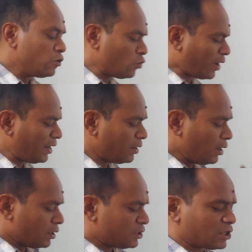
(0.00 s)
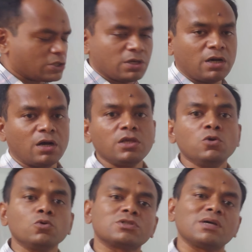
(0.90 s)
you can just
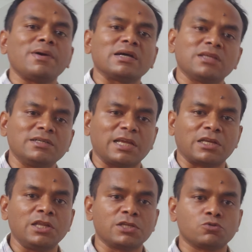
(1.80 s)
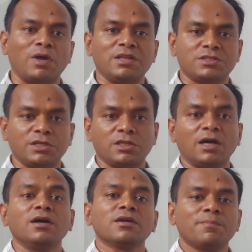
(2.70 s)
use some other techniques to elicit
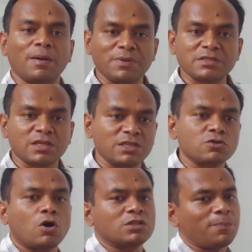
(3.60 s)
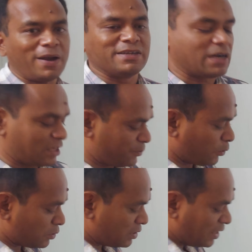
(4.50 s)
the Babinski's or the plantar
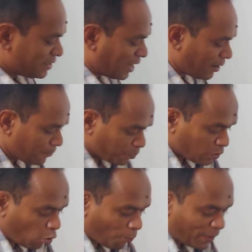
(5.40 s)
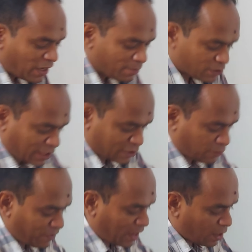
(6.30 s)
response. These are open Hims
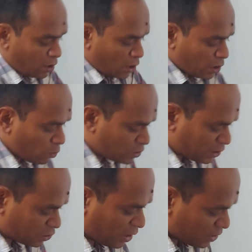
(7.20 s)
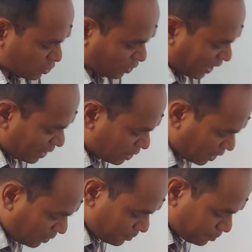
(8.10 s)
test, where you just strike
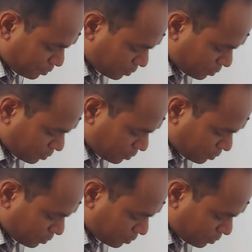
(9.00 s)
the